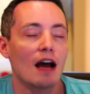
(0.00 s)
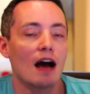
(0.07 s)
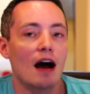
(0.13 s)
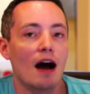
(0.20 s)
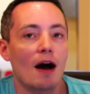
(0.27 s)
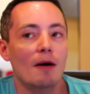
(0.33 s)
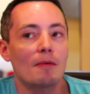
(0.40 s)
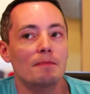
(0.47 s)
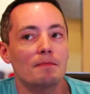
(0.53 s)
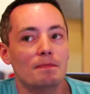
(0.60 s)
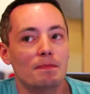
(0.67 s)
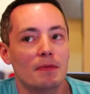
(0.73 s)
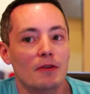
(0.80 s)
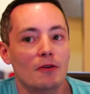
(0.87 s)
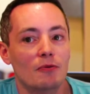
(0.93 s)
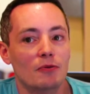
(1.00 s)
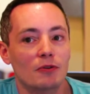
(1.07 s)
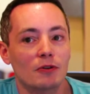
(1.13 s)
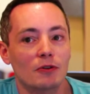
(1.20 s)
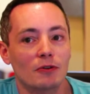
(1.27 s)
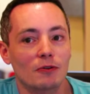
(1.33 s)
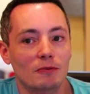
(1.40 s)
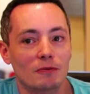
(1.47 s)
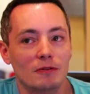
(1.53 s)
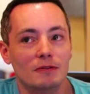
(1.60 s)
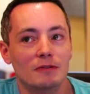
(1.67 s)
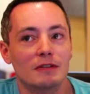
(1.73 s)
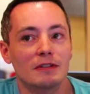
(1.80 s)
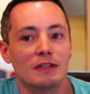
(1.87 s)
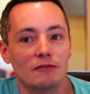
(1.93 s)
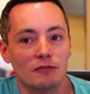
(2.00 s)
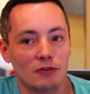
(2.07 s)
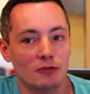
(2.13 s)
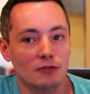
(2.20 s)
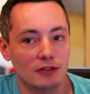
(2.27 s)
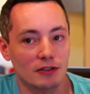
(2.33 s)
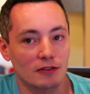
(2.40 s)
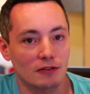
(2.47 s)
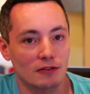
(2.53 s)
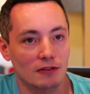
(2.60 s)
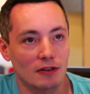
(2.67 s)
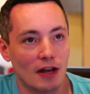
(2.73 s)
So it was a little difficult to